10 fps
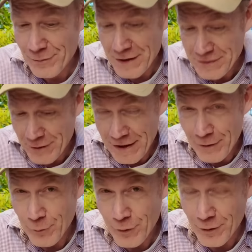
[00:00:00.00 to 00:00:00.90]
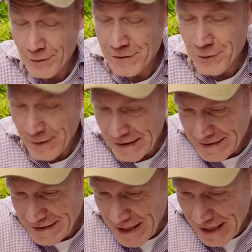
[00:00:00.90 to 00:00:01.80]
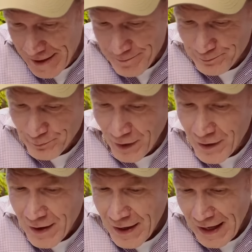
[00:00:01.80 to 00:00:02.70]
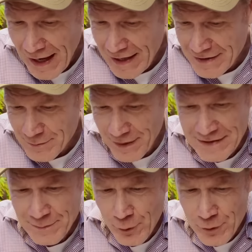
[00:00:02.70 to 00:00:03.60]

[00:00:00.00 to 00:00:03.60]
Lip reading: restaurant in the world, so they say. And so we got some more